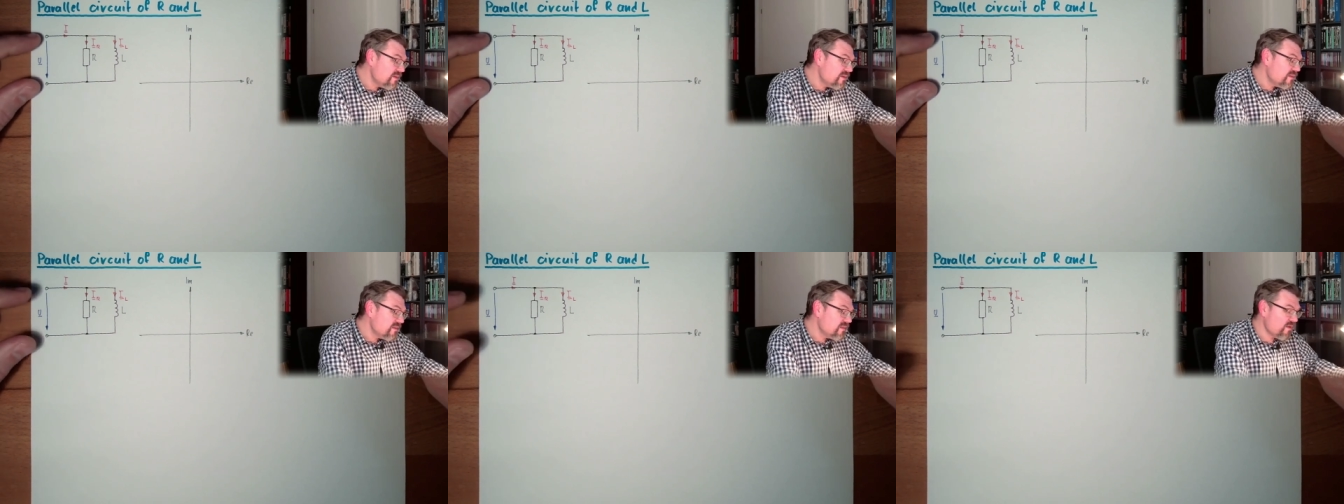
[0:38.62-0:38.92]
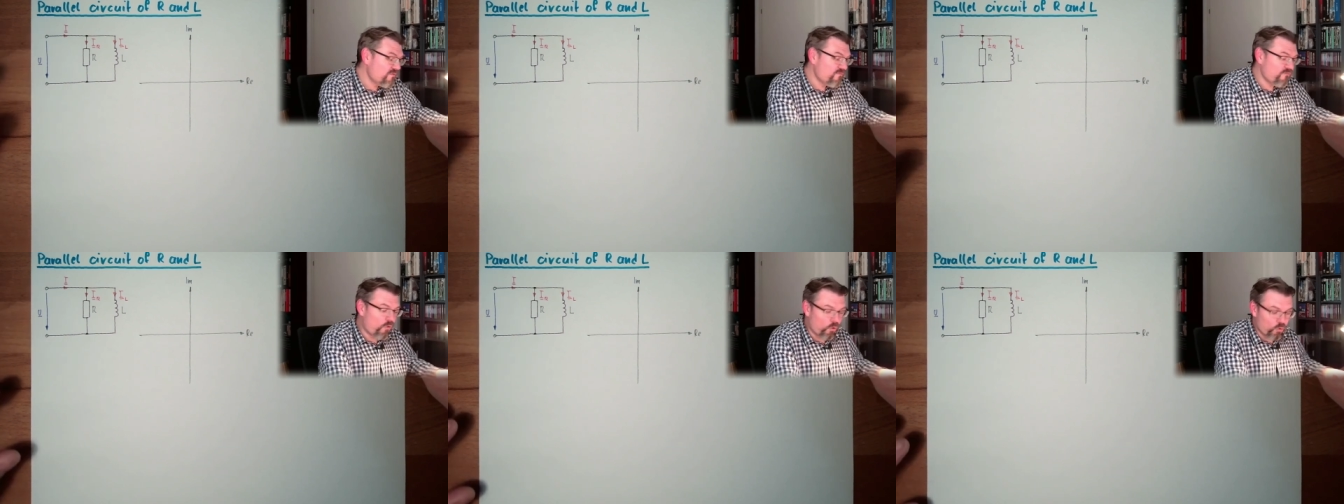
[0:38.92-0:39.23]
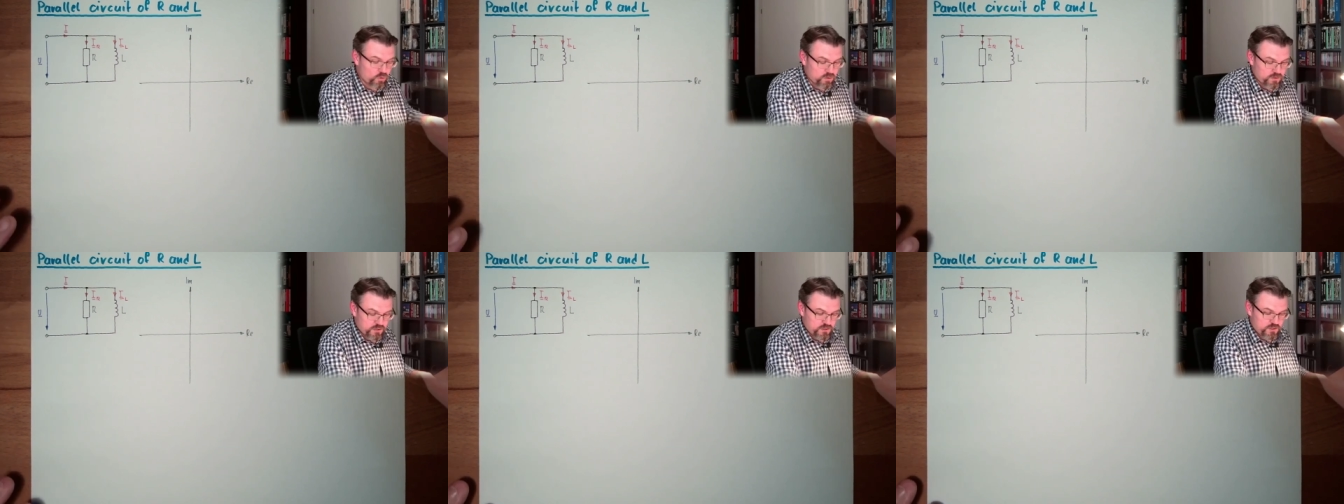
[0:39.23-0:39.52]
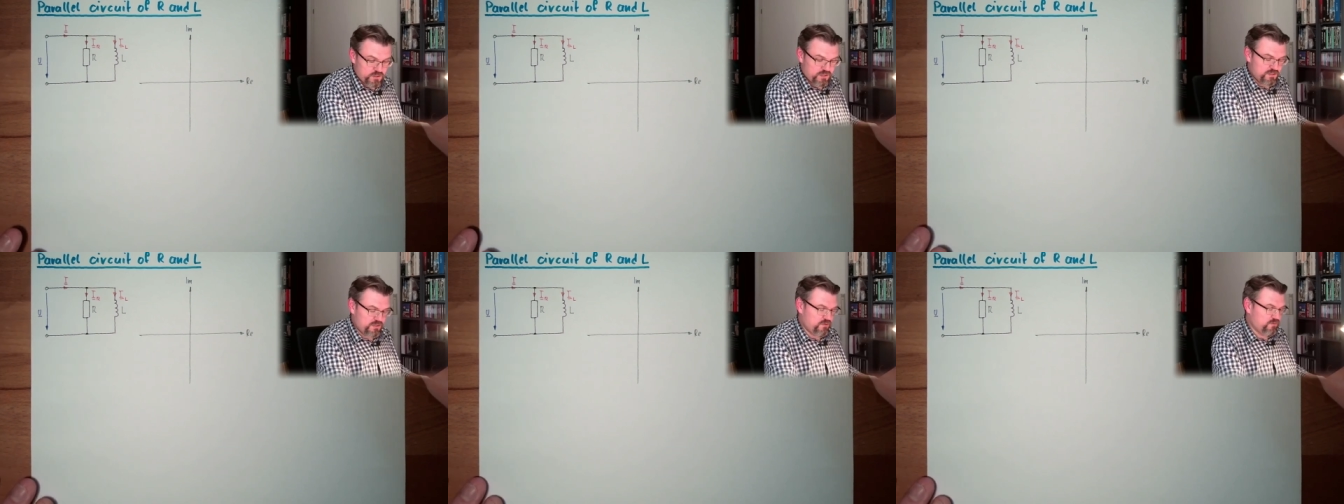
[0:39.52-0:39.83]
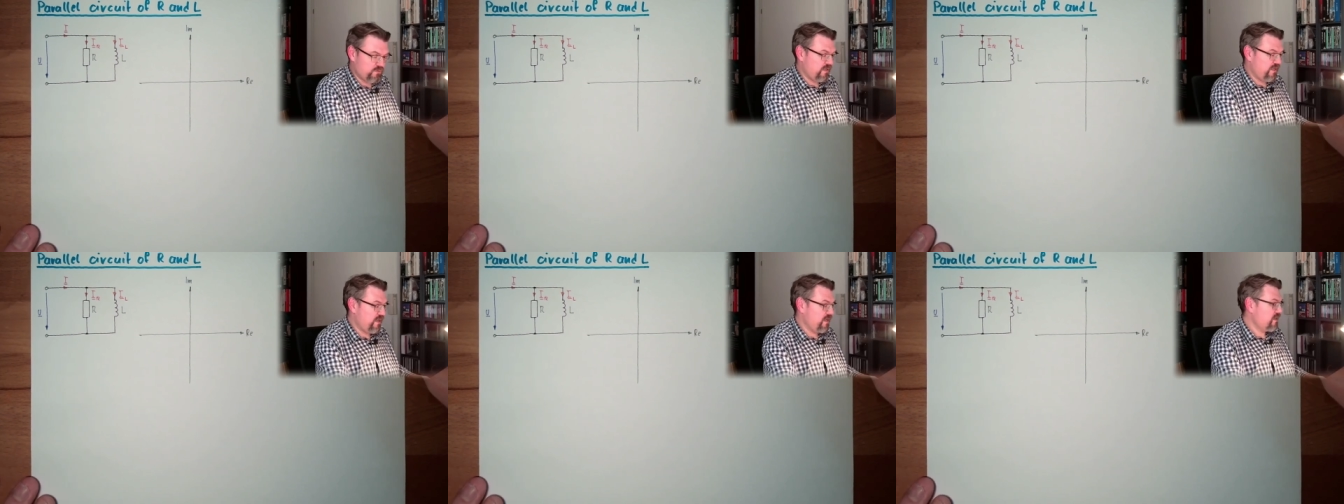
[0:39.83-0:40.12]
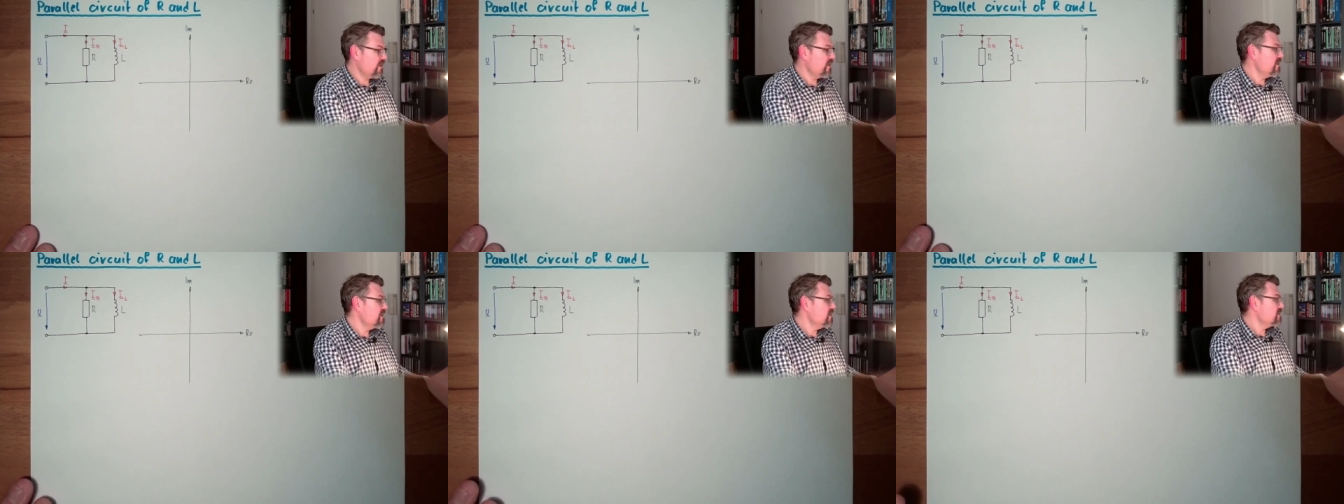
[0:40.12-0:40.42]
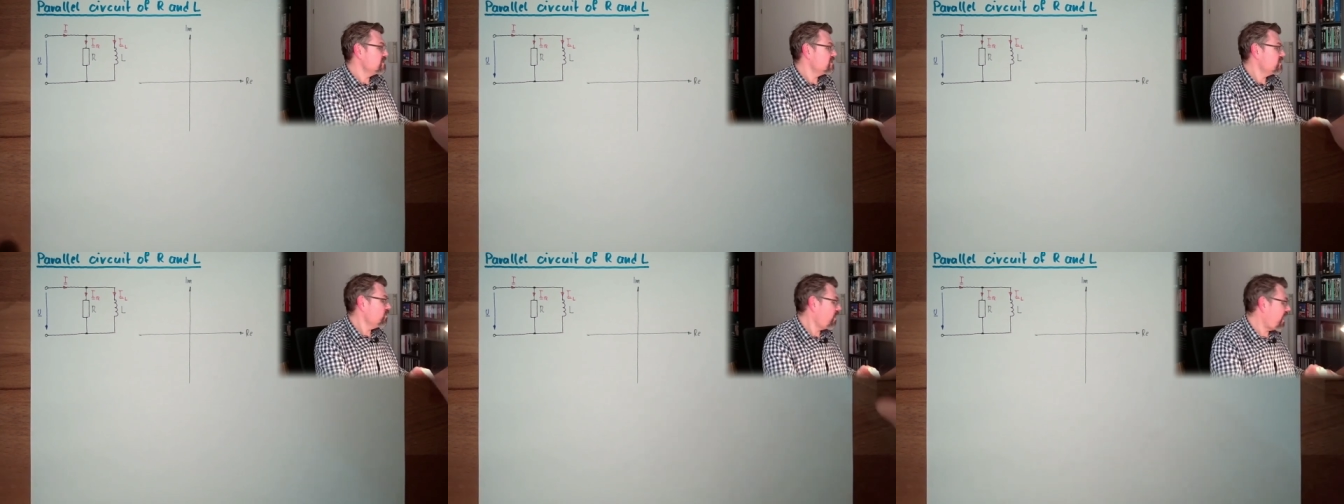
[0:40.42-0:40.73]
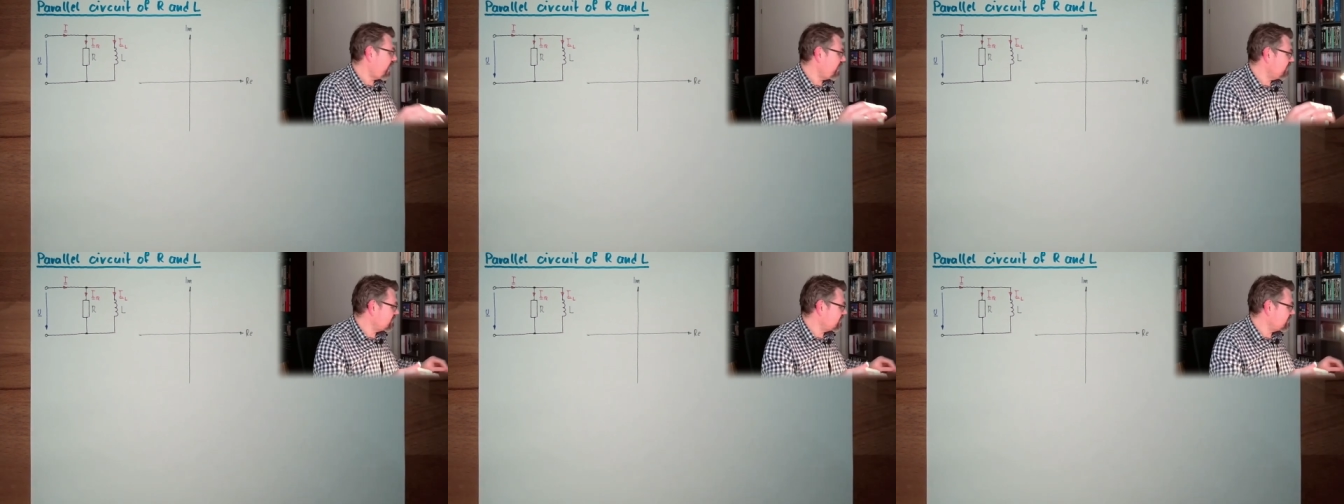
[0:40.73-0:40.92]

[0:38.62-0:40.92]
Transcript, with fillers: the voltage is unique. So I